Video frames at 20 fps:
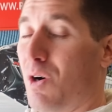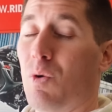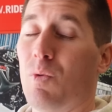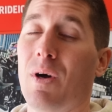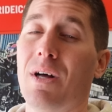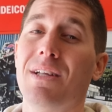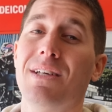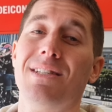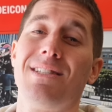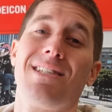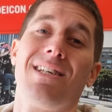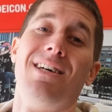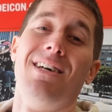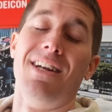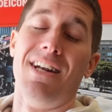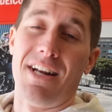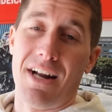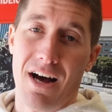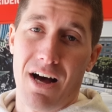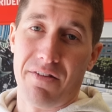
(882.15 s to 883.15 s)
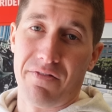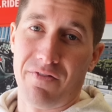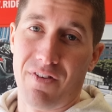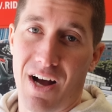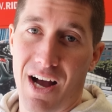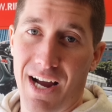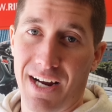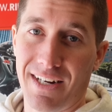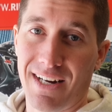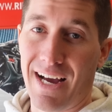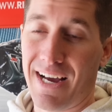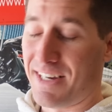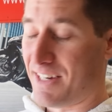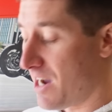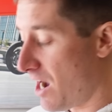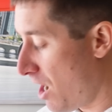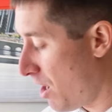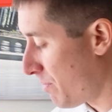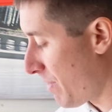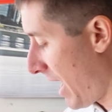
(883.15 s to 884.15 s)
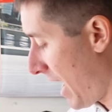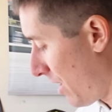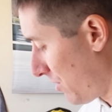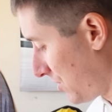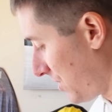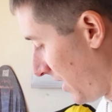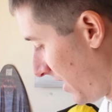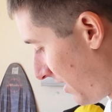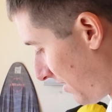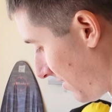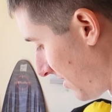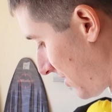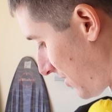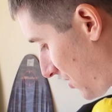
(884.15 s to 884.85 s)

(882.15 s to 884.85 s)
Well, it's not fine. I come out, hit the